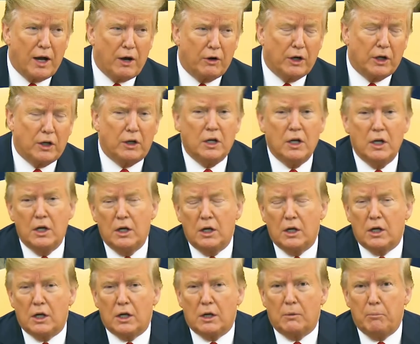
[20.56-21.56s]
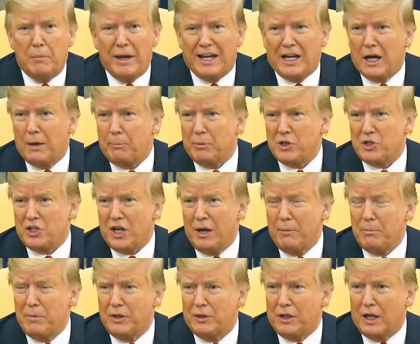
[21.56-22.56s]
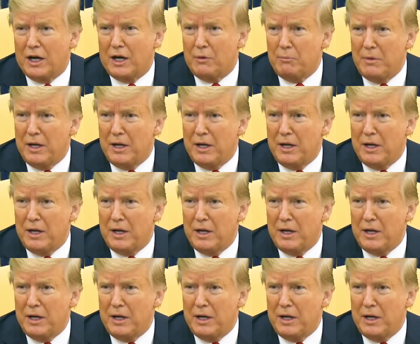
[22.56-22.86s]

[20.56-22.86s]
out and make up a statement that I